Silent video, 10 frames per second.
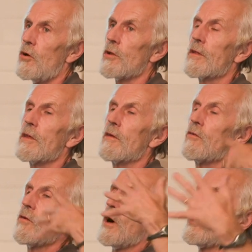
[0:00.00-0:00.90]
all the
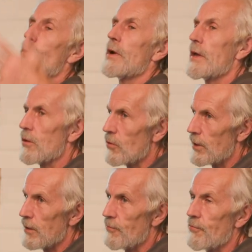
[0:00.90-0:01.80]
things you are willing to
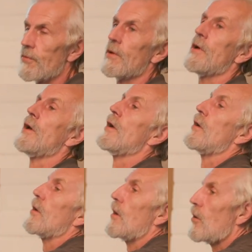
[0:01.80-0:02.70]
give,
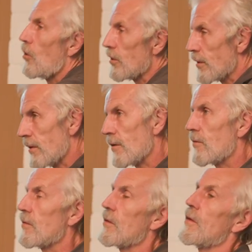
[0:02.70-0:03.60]
all the things